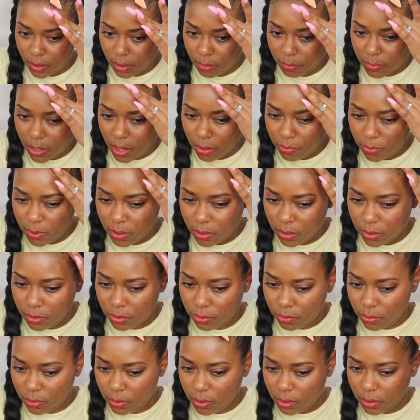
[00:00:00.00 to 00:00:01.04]
And I'm not really
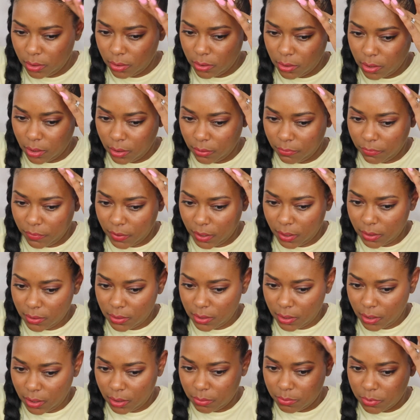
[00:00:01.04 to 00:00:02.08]
doing anything fancy,